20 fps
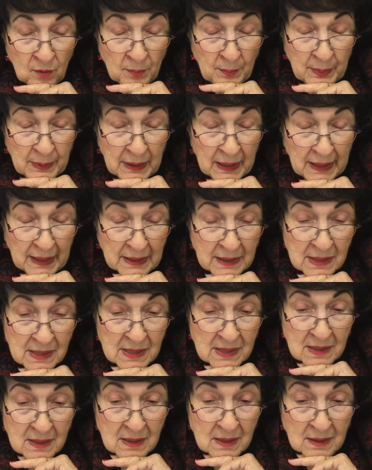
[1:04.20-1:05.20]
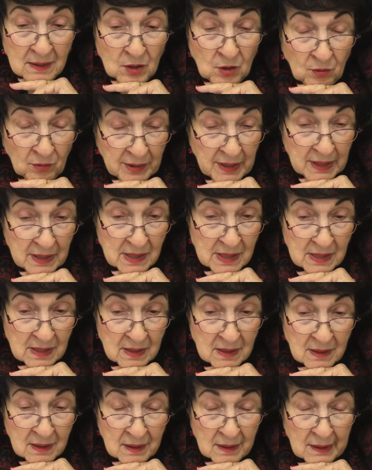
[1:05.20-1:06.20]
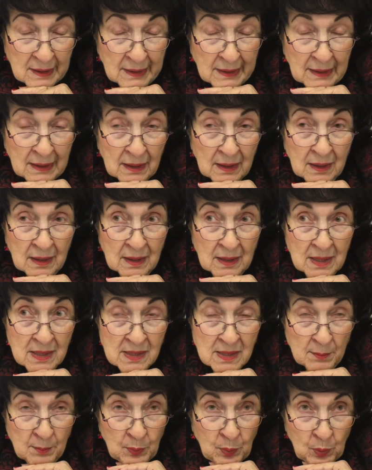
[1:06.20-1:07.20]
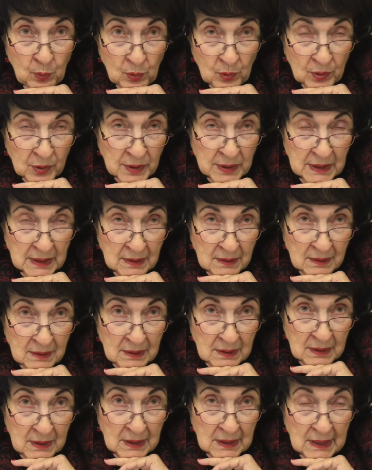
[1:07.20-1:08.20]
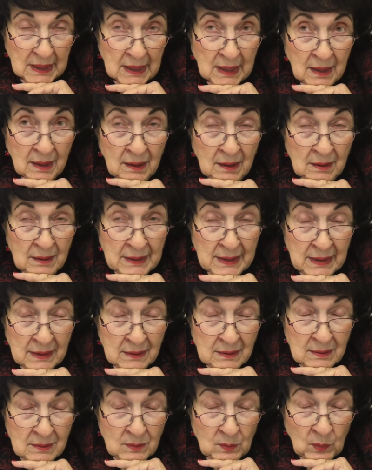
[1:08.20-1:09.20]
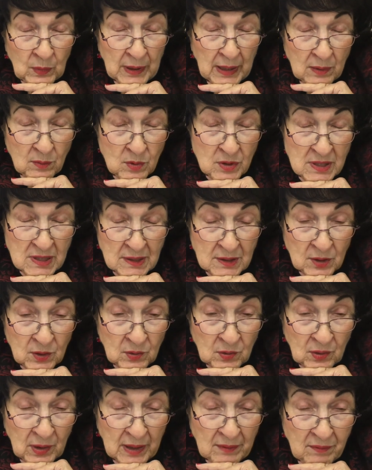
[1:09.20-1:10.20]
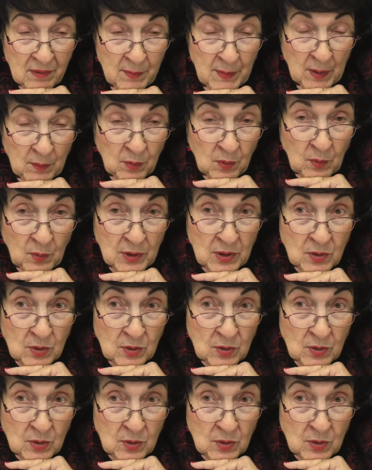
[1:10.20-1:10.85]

place in Greece. It is a port. And when I was little, I remember we